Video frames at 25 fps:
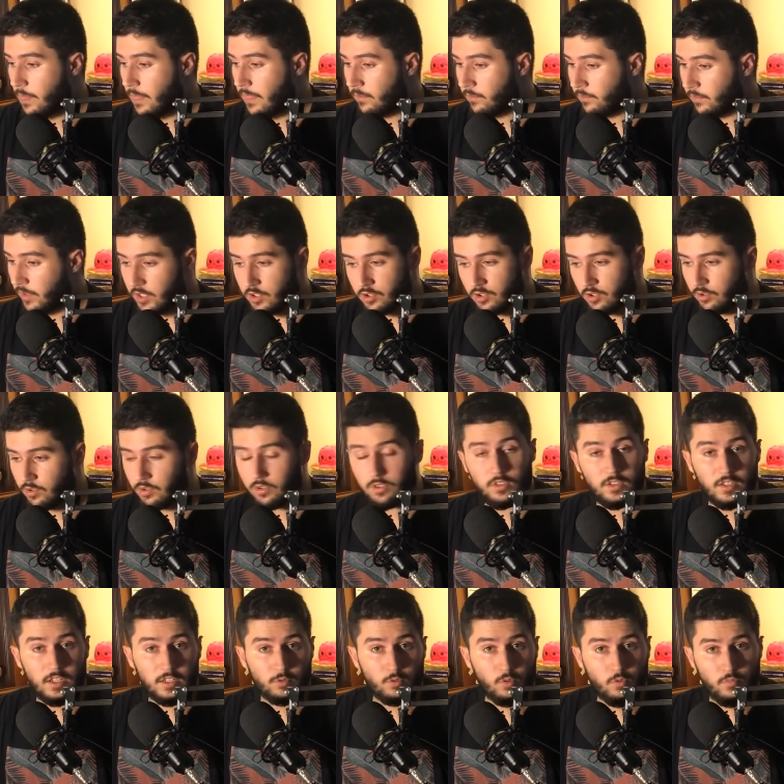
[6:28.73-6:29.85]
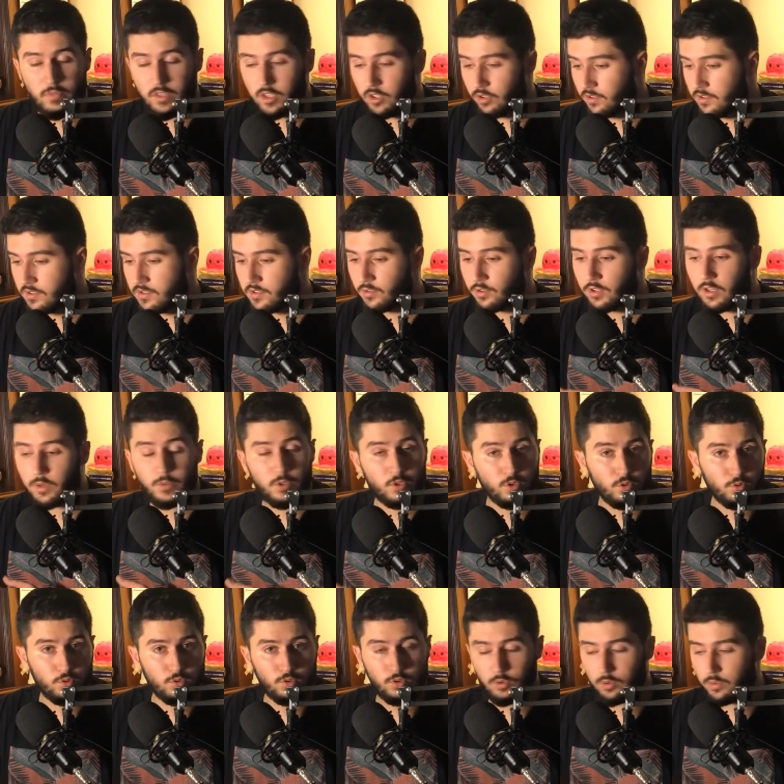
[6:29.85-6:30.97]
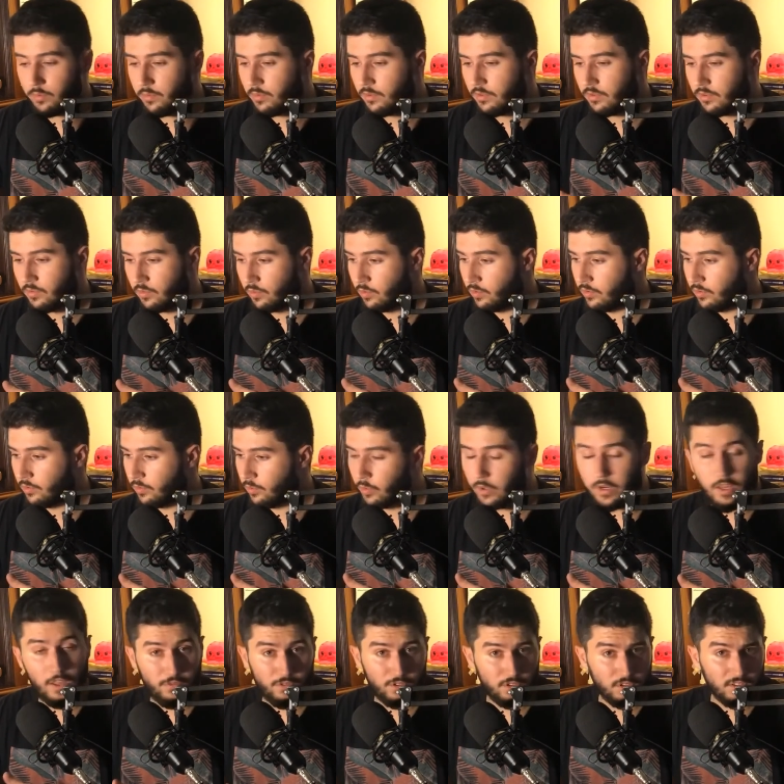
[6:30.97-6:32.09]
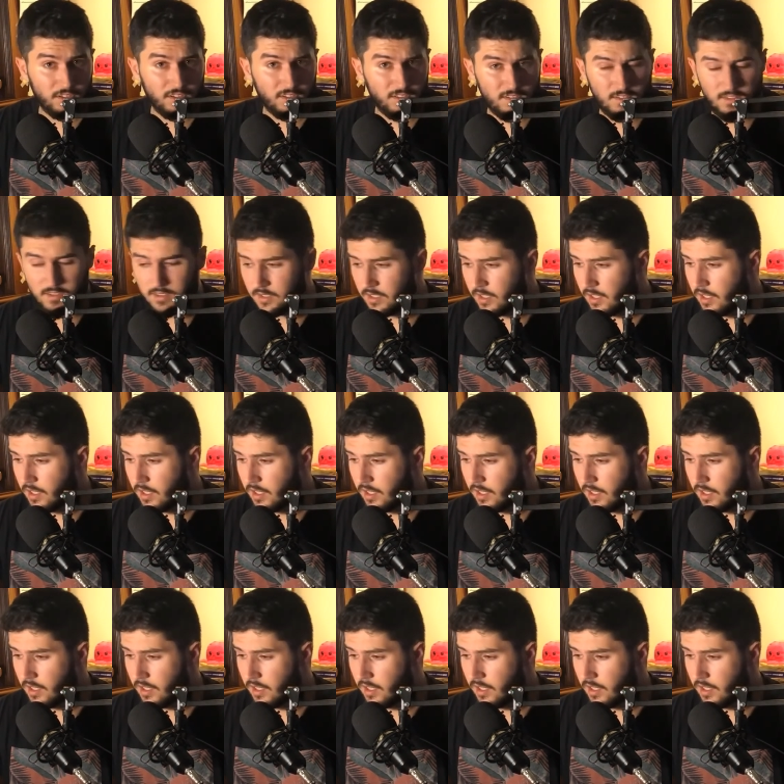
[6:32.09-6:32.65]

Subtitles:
Make sure you connect with me on Instagram, on YouTube, or wherever it is.